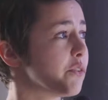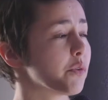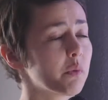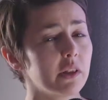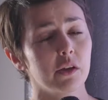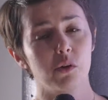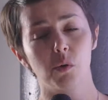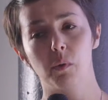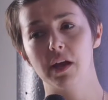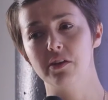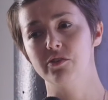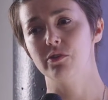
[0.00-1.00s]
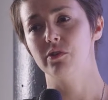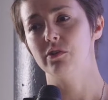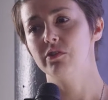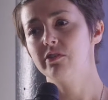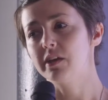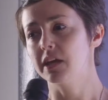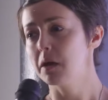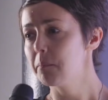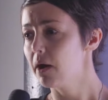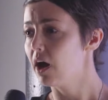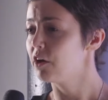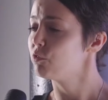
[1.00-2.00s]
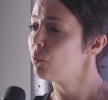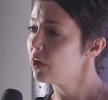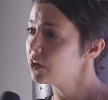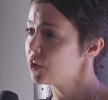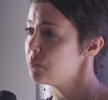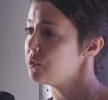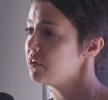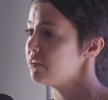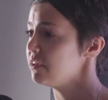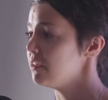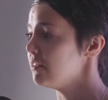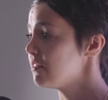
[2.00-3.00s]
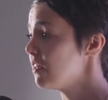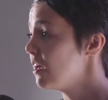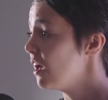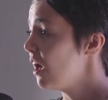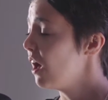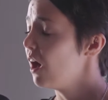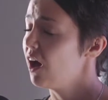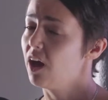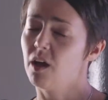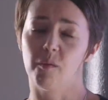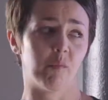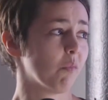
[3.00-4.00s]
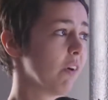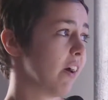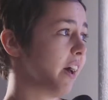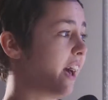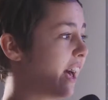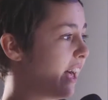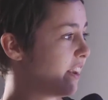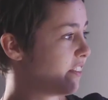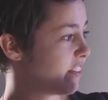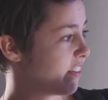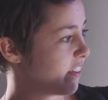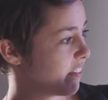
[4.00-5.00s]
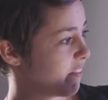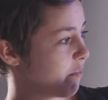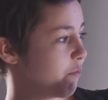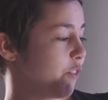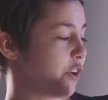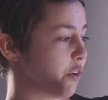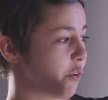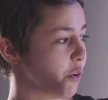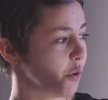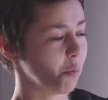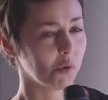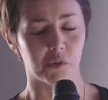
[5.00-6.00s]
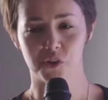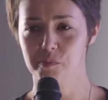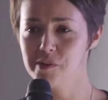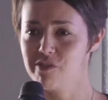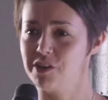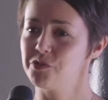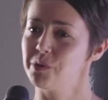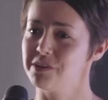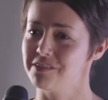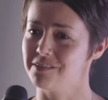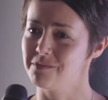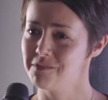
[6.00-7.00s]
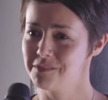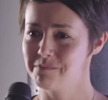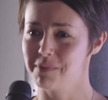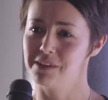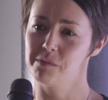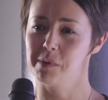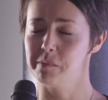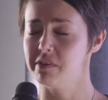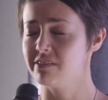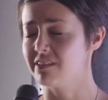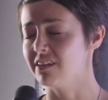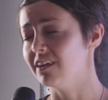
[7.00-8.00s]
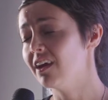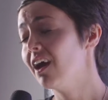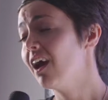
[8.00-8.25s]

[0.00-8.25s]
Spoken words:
it's a really cool way to get part of wider communities, and who wouldn't want to be retweeted by the BBC?